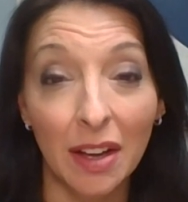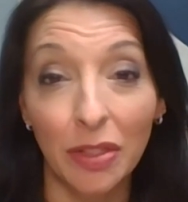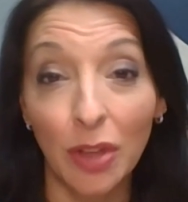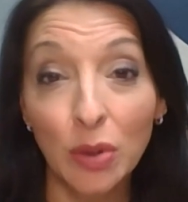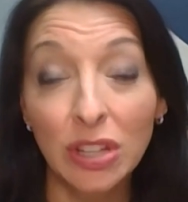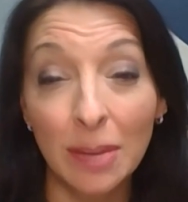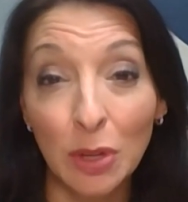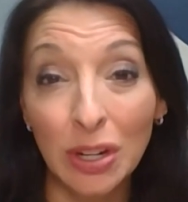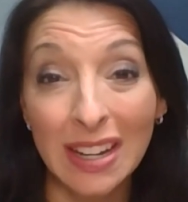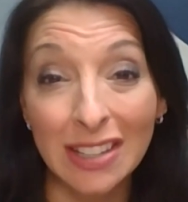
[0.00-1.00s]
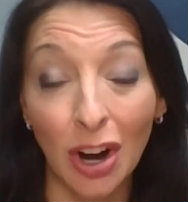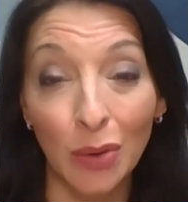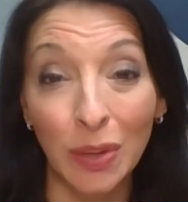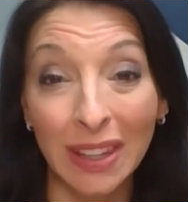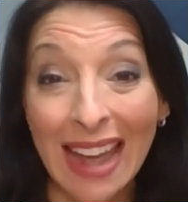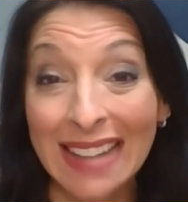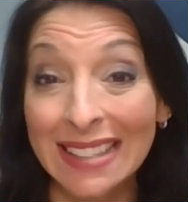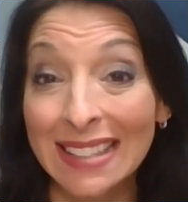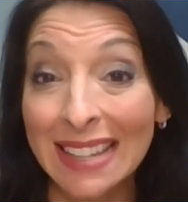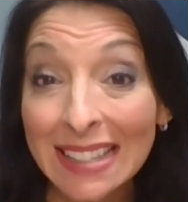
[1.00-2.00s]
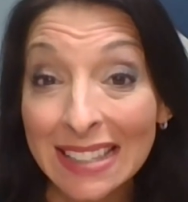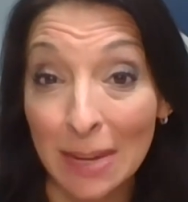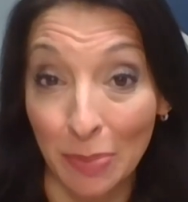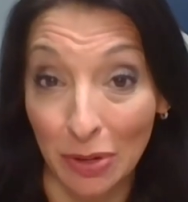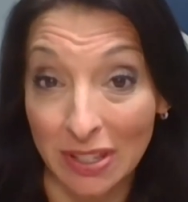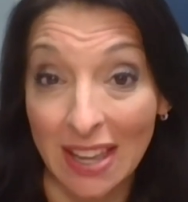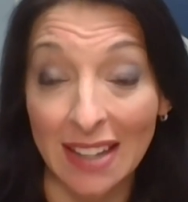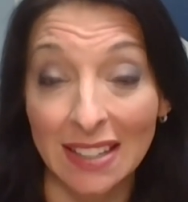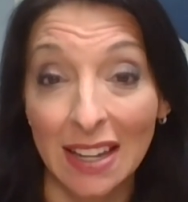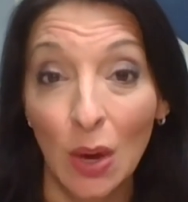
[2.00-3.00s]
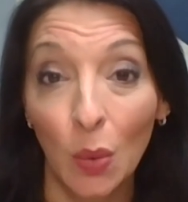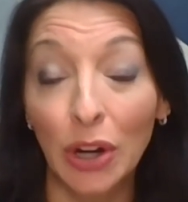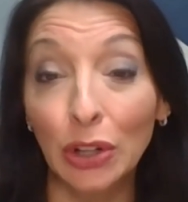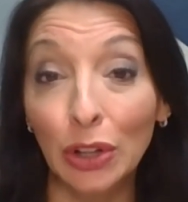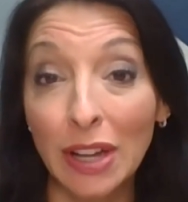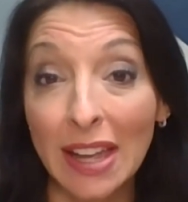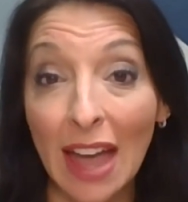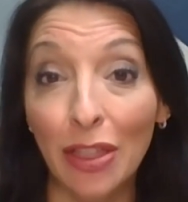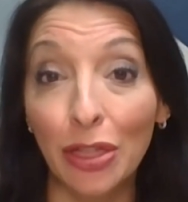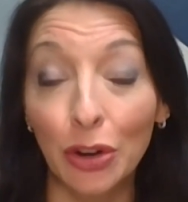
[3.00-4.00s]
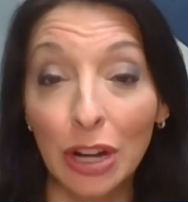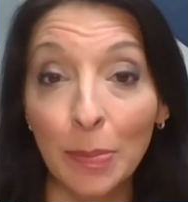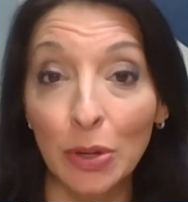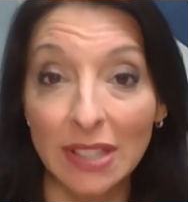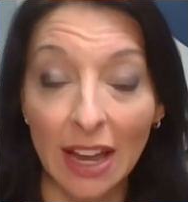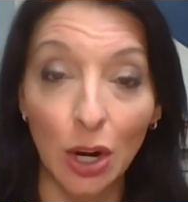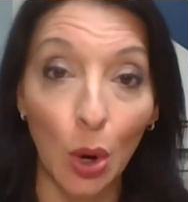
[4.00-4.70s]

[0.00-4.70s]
those communities are really at 60%, where you're looking at 30%